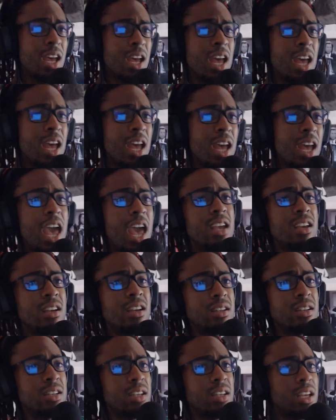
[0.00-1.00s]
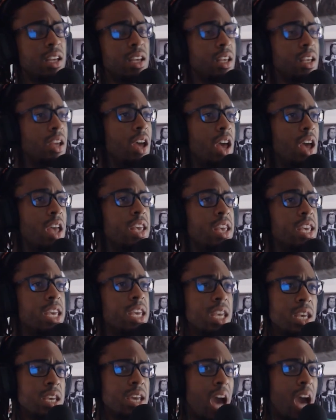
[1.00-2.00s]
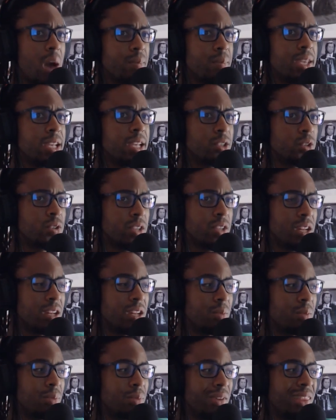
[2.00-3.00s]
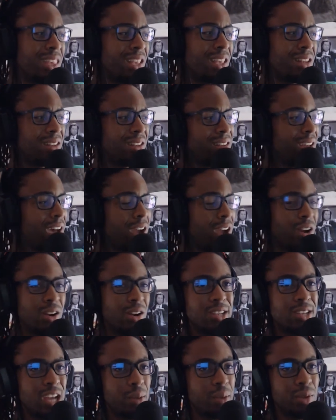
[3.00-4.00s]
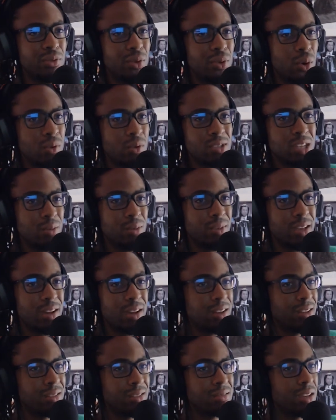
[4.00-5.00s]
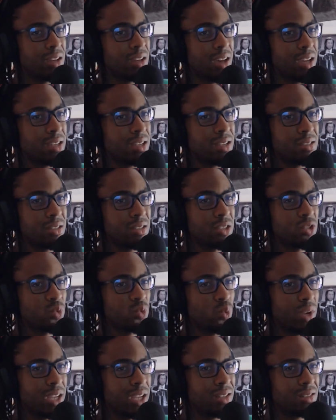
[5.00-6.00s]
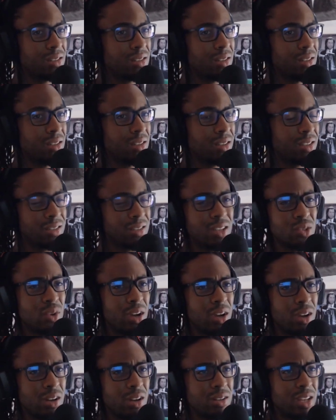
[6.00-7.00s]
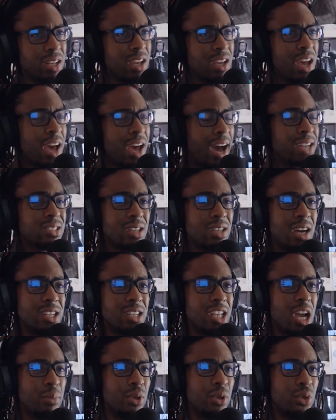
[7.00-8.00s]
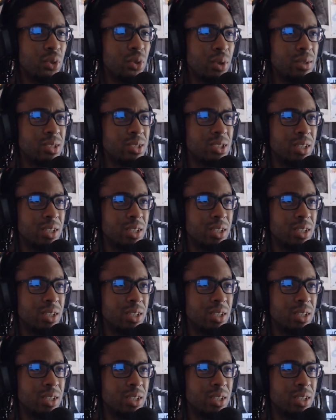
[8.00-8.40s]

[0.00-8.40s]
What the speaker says: and he got me interested in it. But then I heard Diablo 4 was coming out, and I was like, I guess I'll just wait. Because also I heard that I saw Diablo 3 was still